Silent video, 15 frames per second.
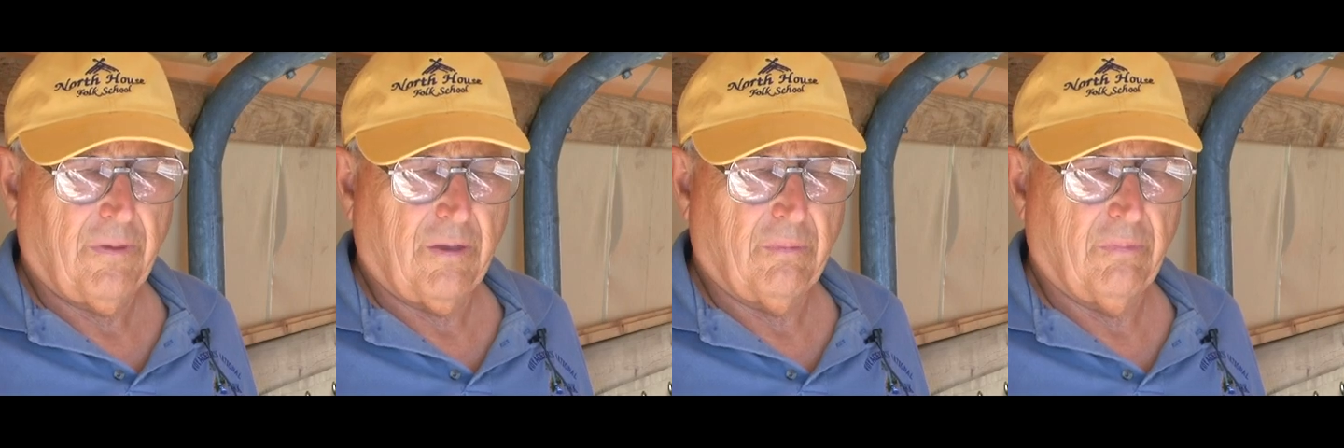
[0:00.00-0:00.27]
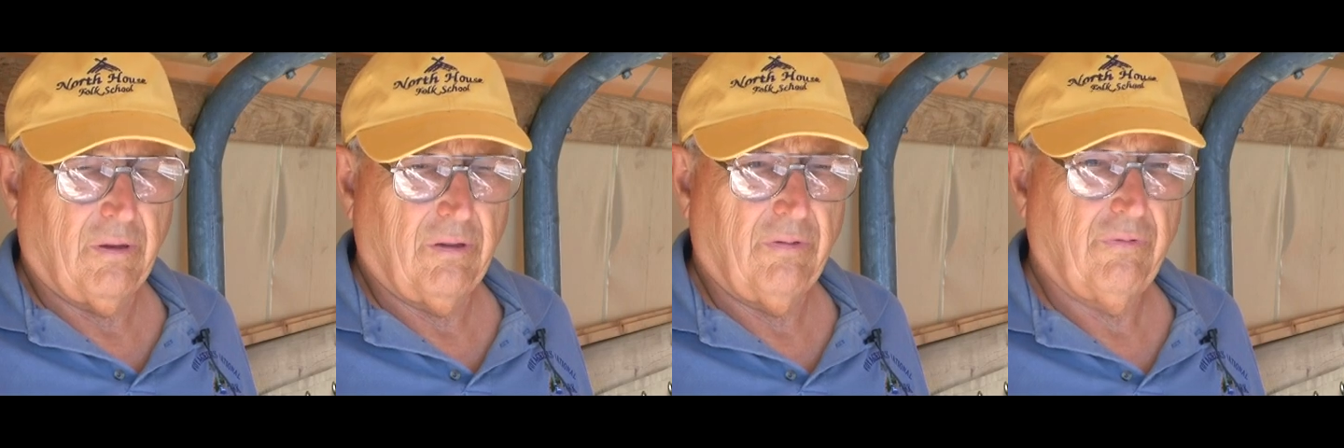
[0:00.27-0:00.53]

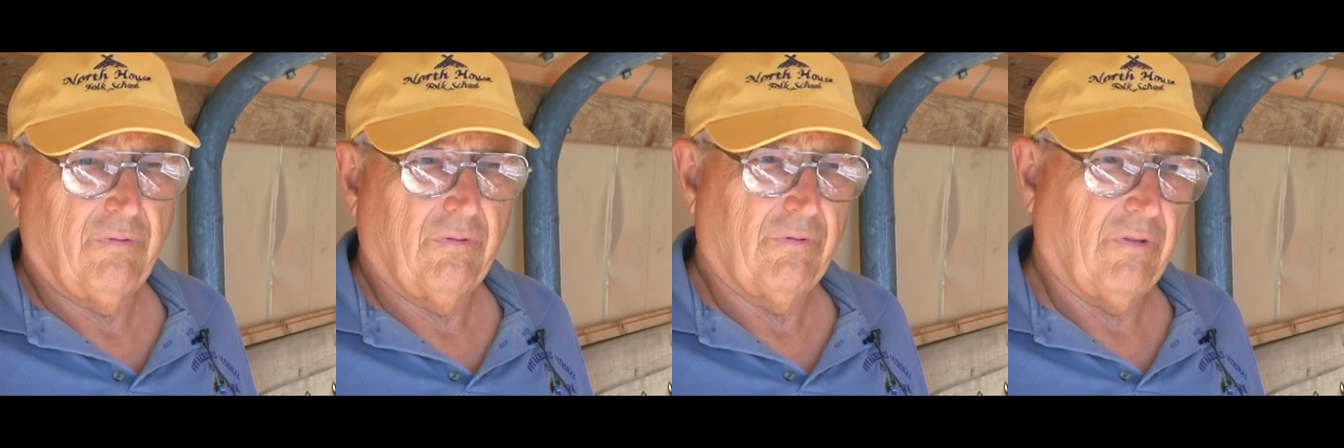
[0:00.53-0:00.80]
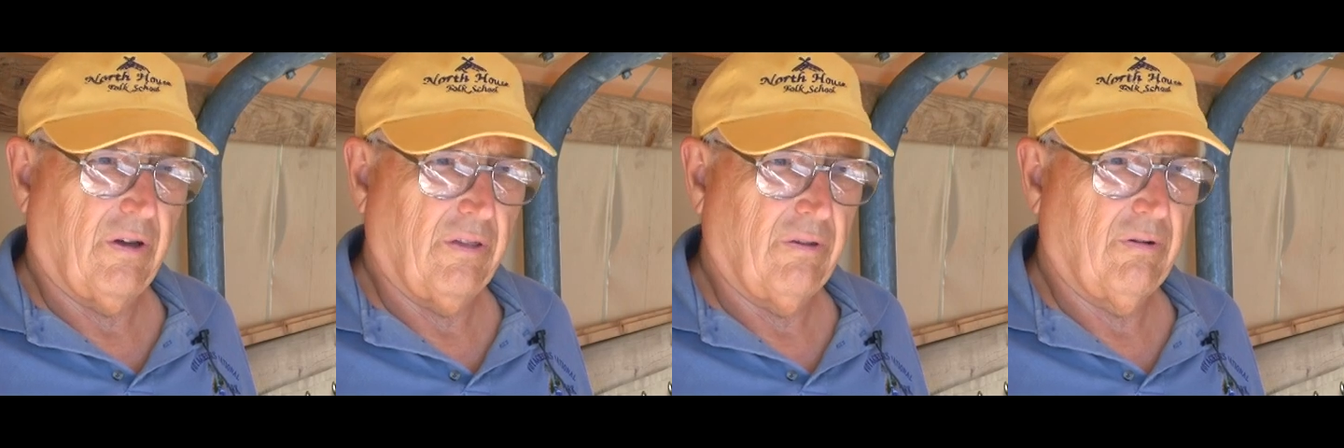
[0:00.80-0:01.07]
and my
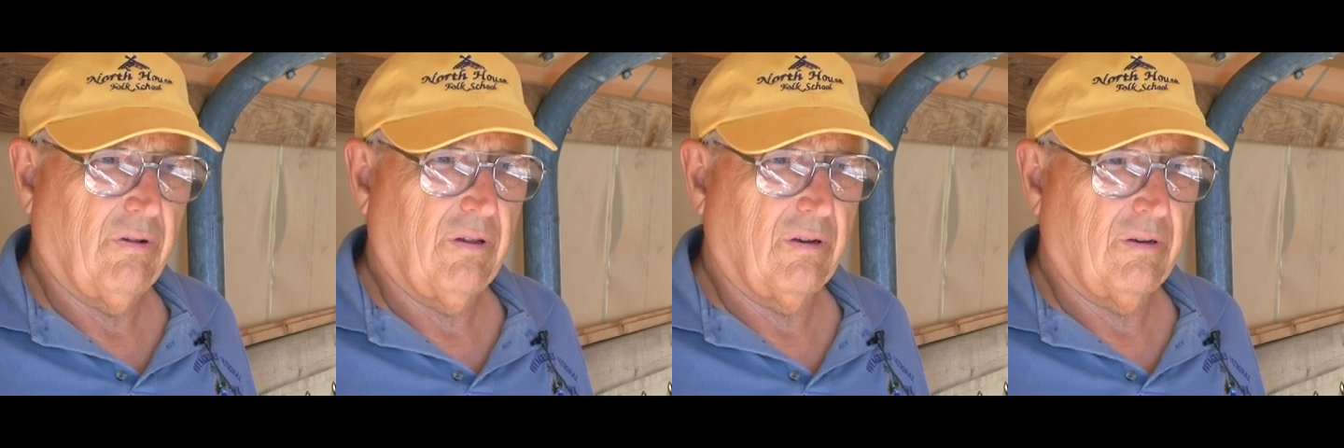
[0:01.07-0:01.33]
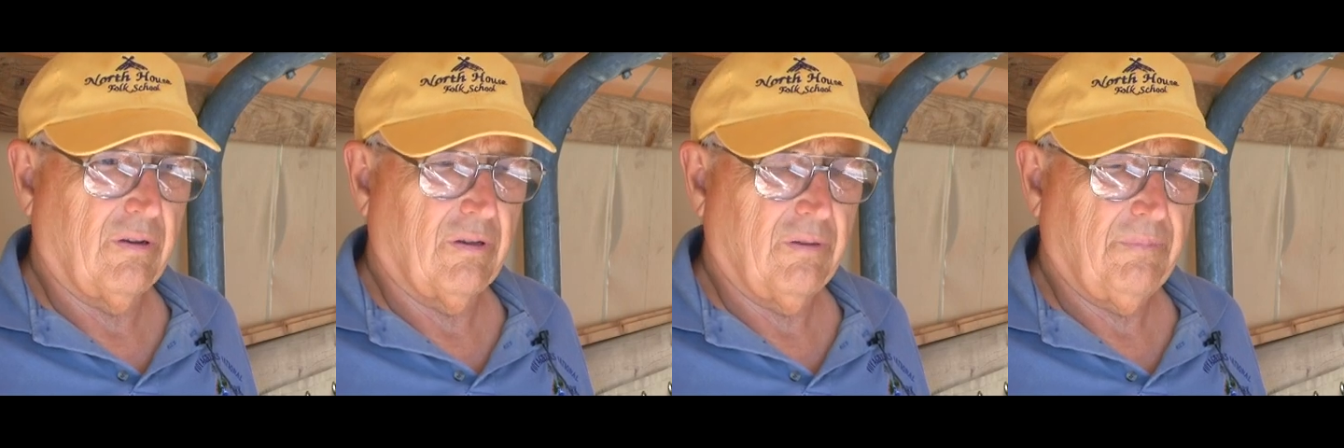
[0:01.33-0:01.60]
father
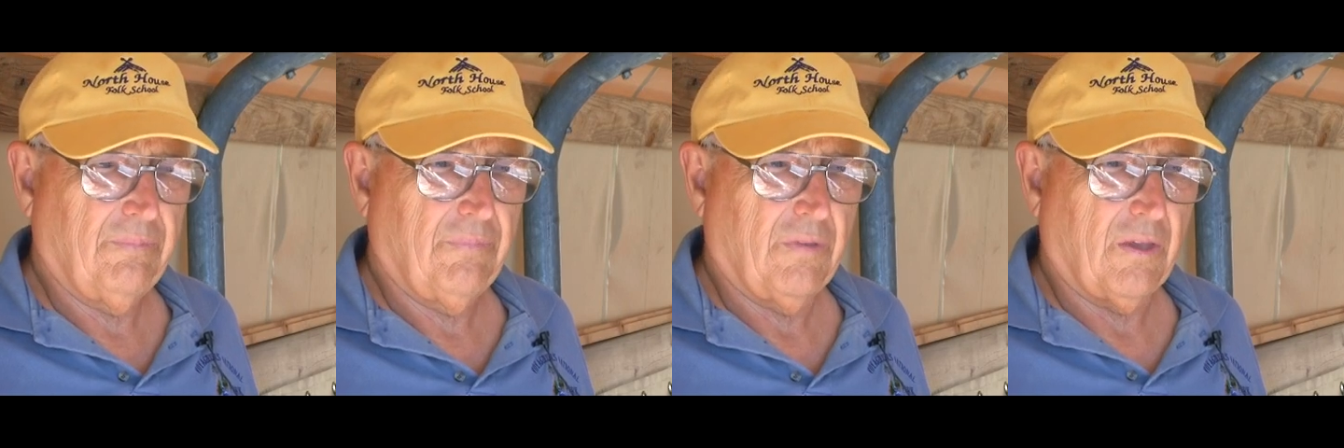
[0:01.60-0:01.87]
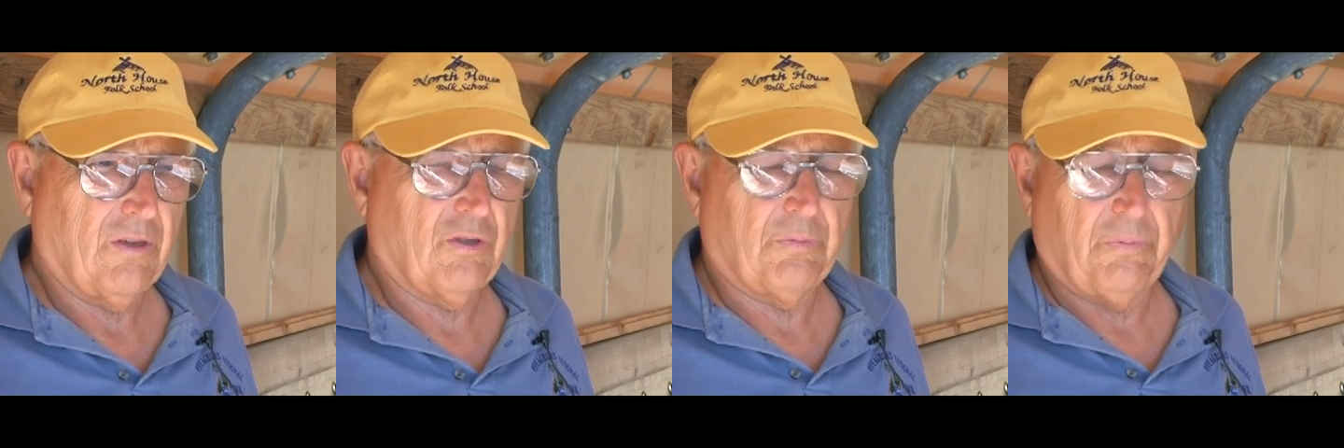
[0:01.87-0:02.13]
had
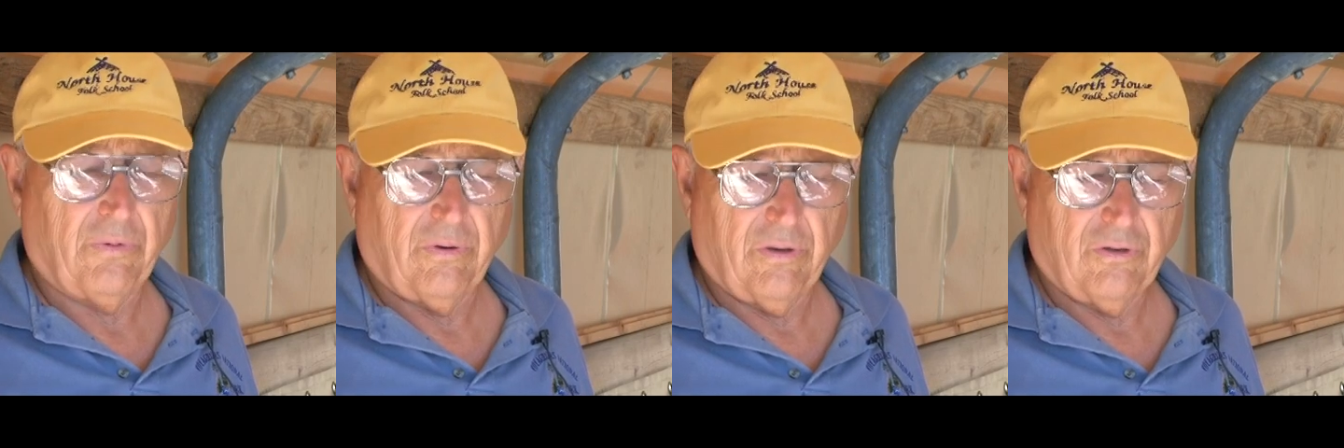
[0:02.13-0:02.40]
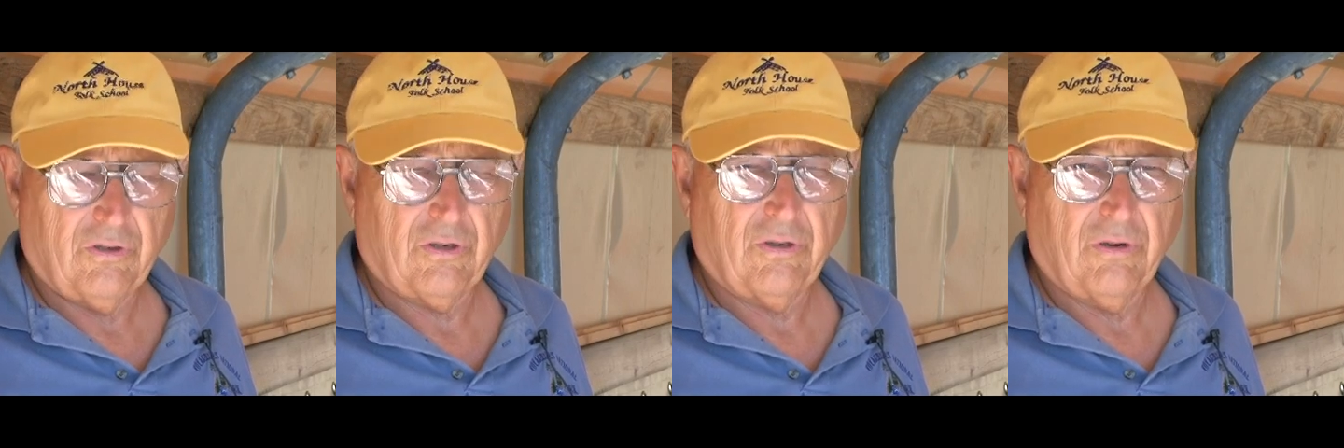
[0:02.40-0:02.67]
uh,
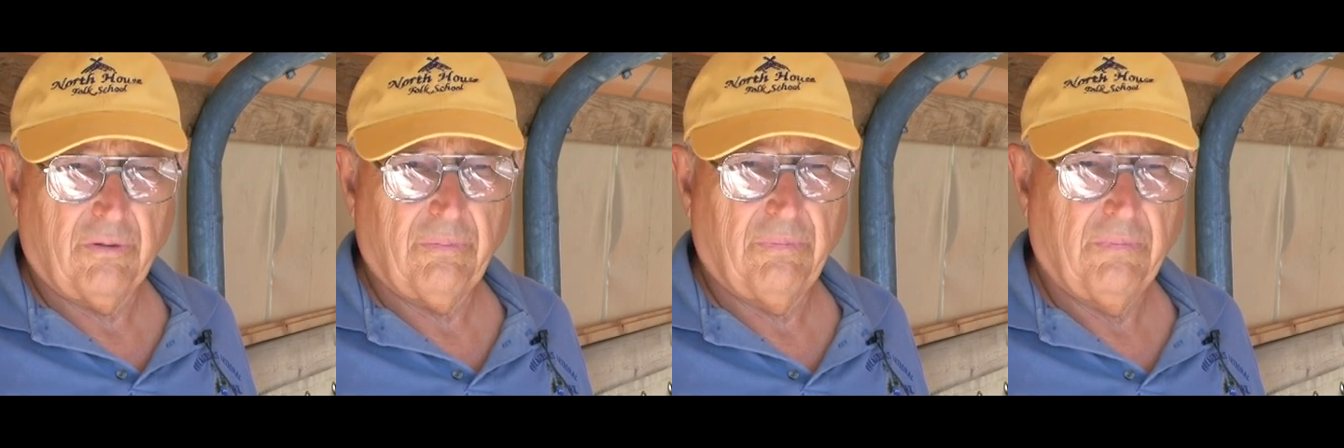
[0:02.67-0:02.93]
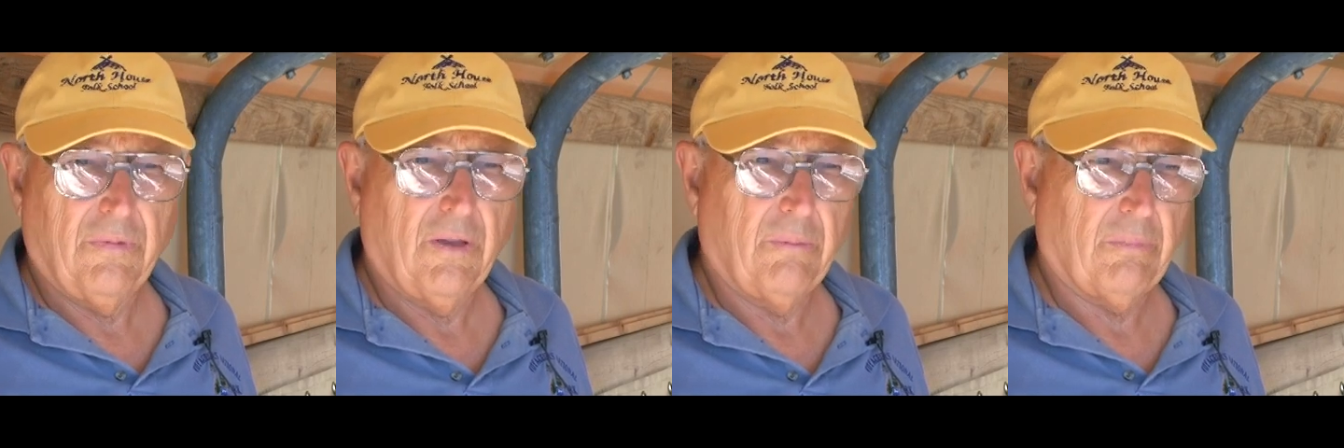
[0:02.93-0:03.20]
experienced their
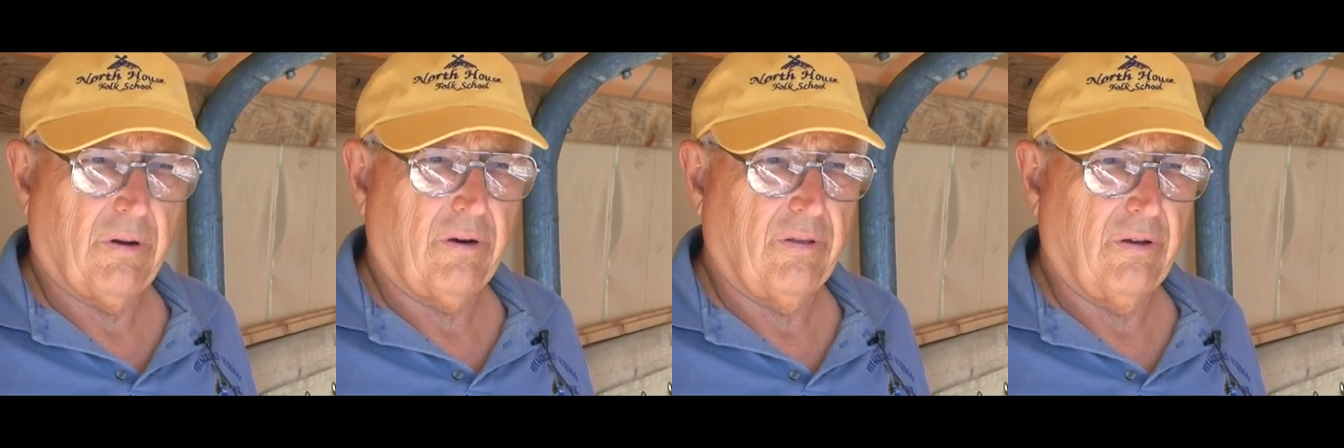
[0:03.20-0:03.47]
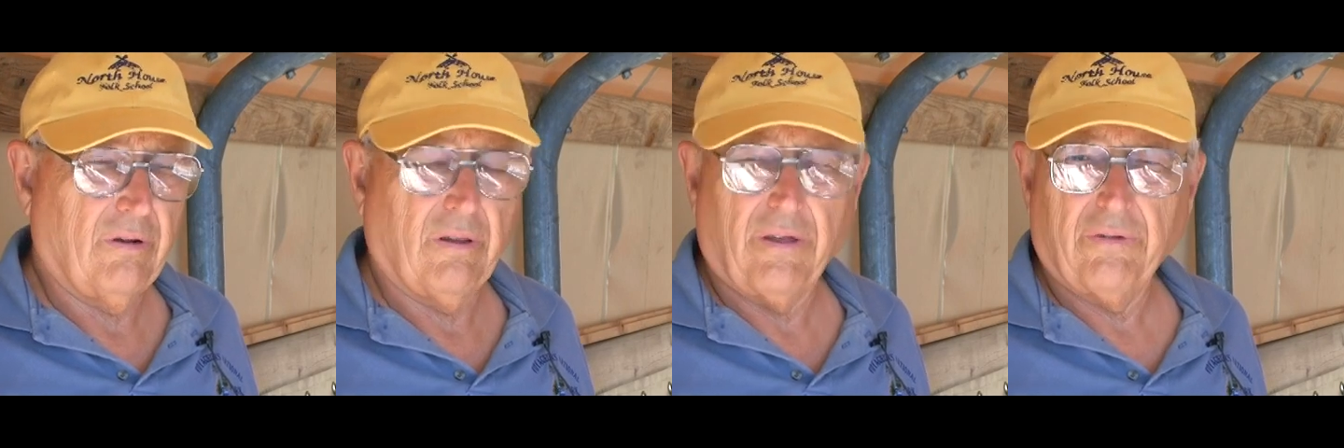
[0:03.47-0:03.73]
part of
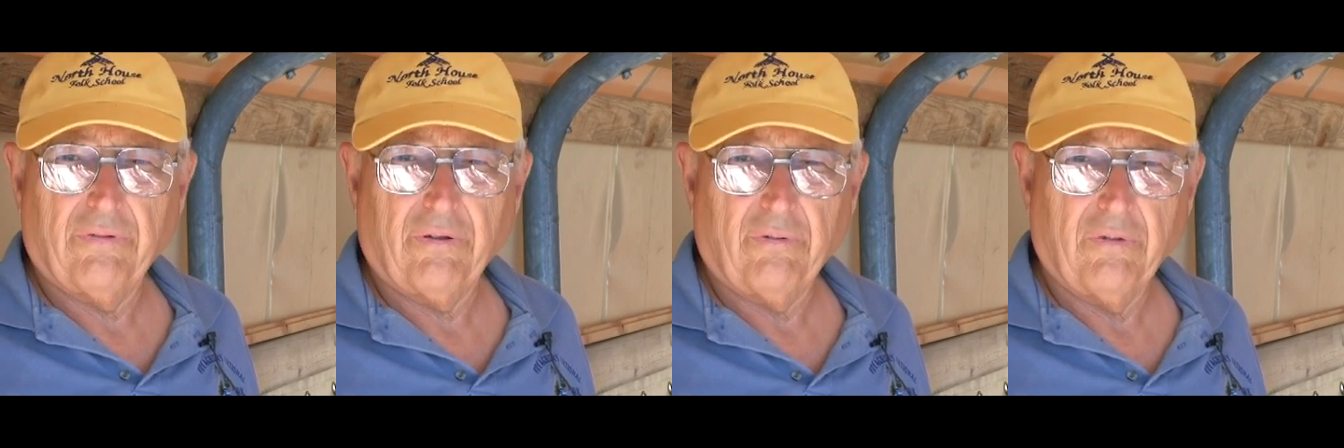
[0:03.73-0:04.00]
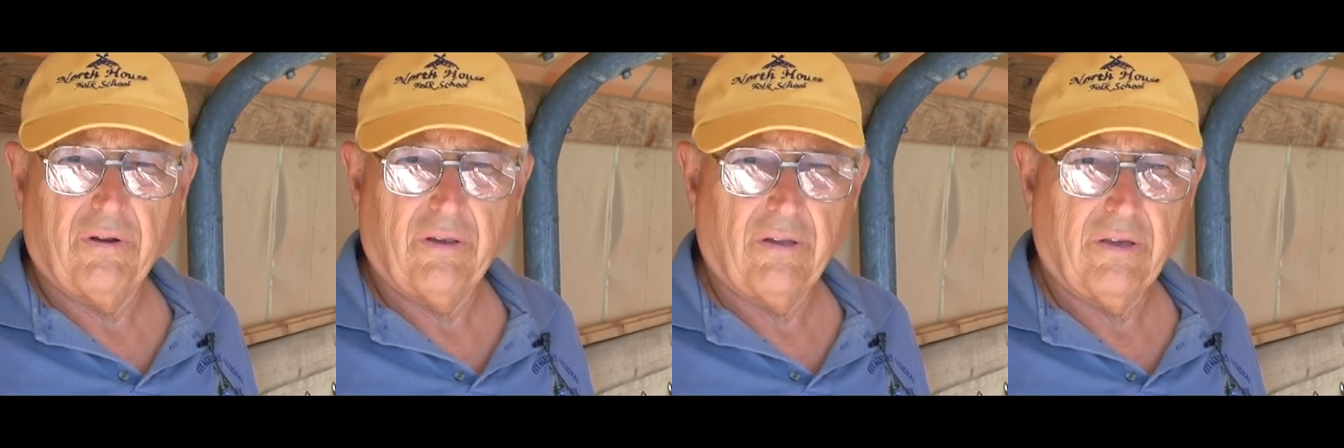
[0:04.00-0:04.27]
their life
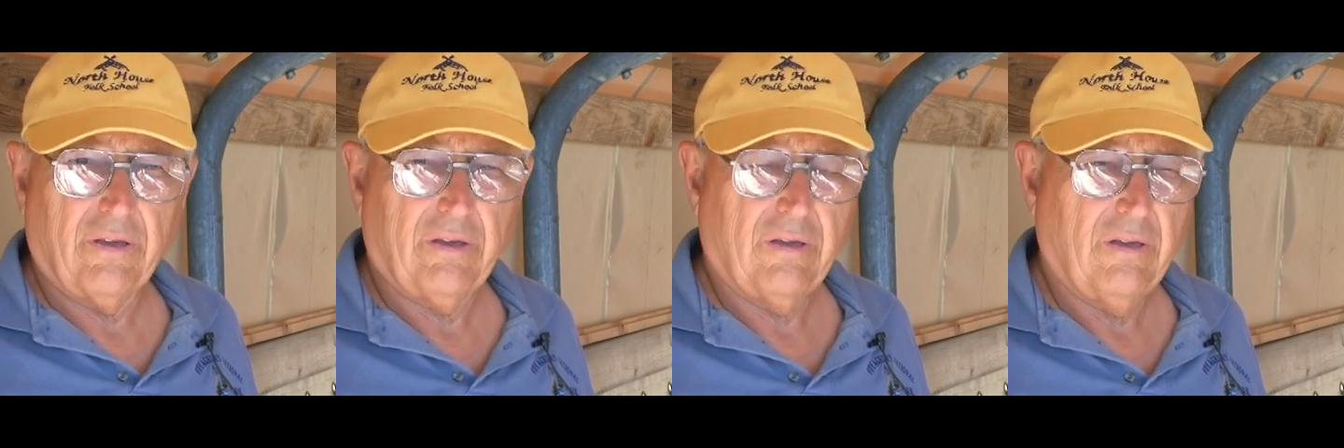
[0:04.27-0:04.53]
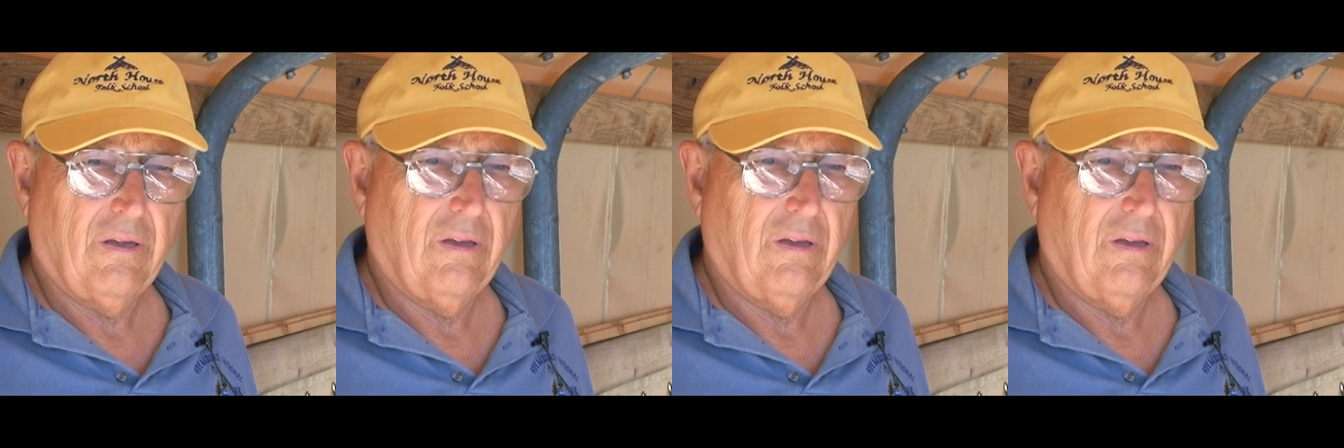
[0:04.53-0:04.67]
on Rainy Lake,